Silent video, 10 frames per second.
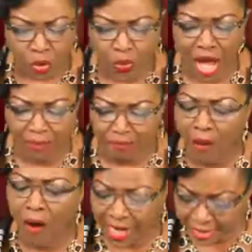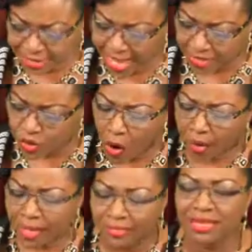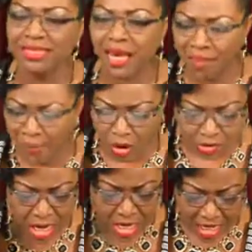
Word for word: when Paul is there talking to them about